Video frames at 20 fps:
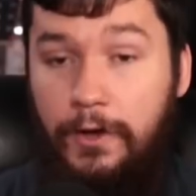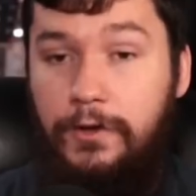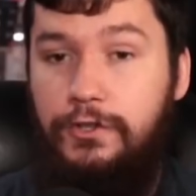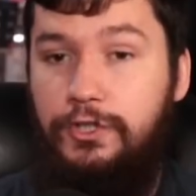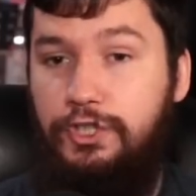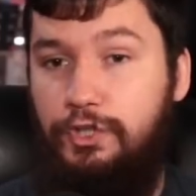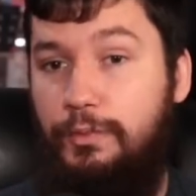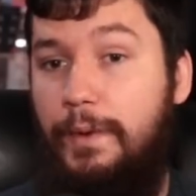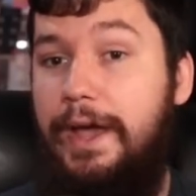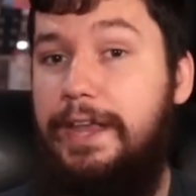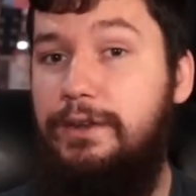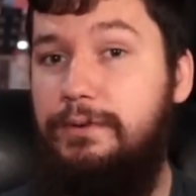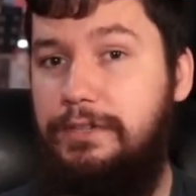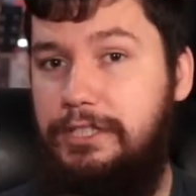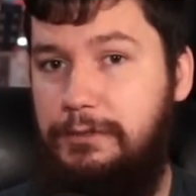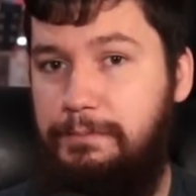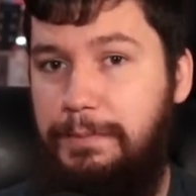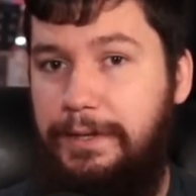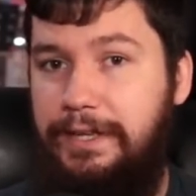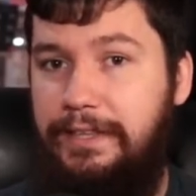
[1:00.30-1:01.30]
Try to
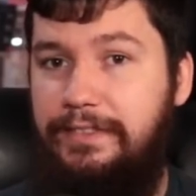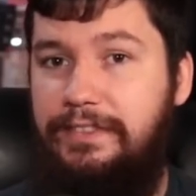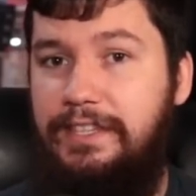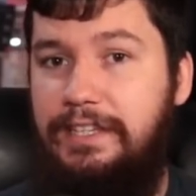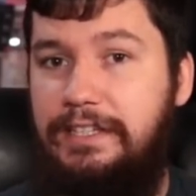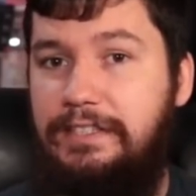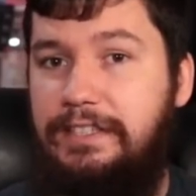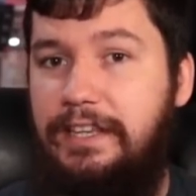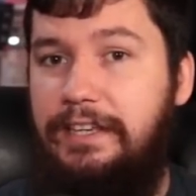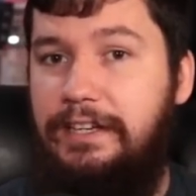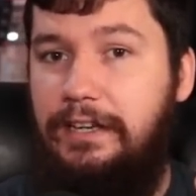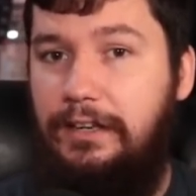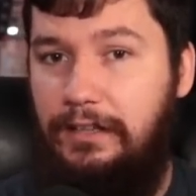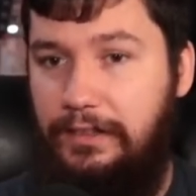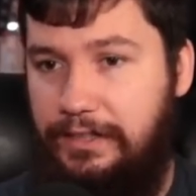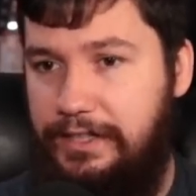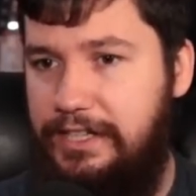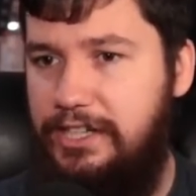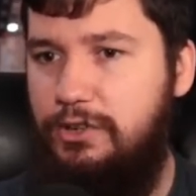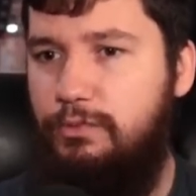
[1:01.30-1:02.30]
explain things in a
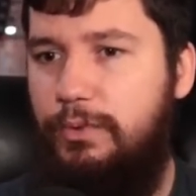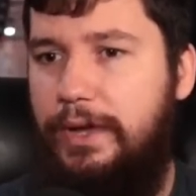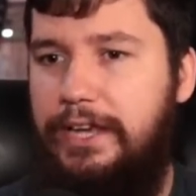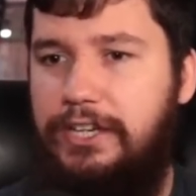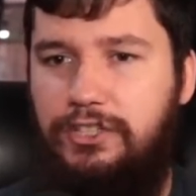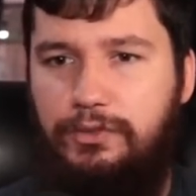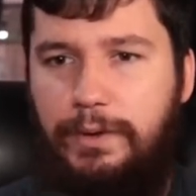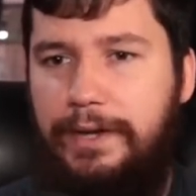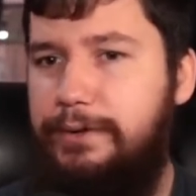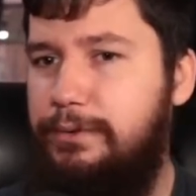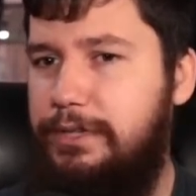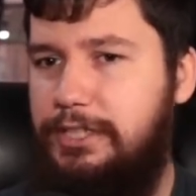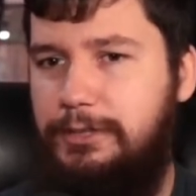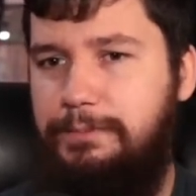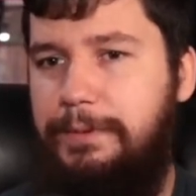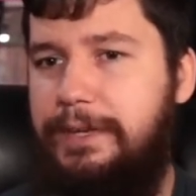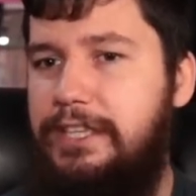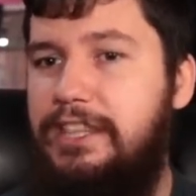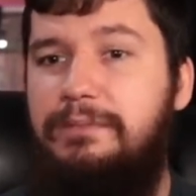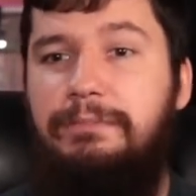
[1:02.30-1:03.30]
cleaner way, try to
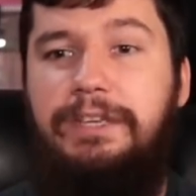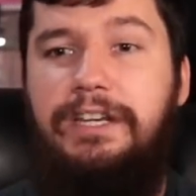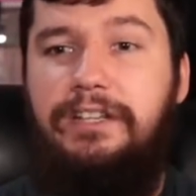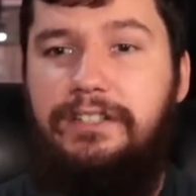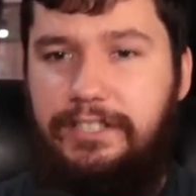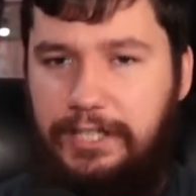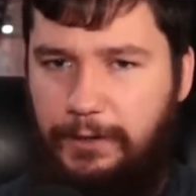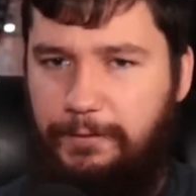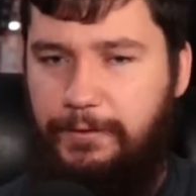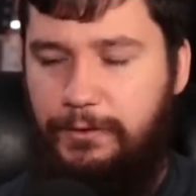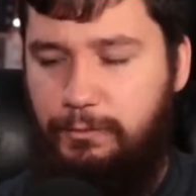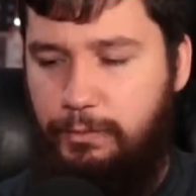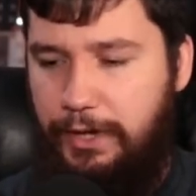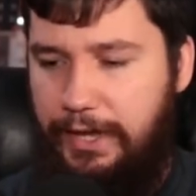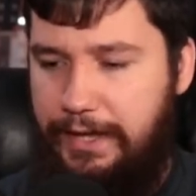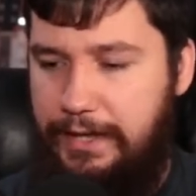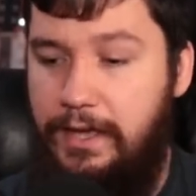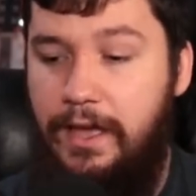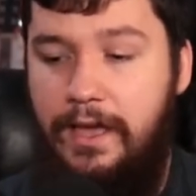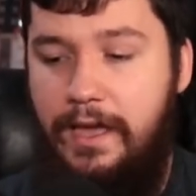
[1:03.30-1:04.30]
explain them in a different
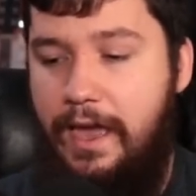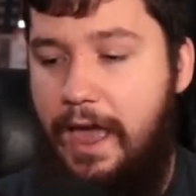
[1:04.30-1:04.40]
way,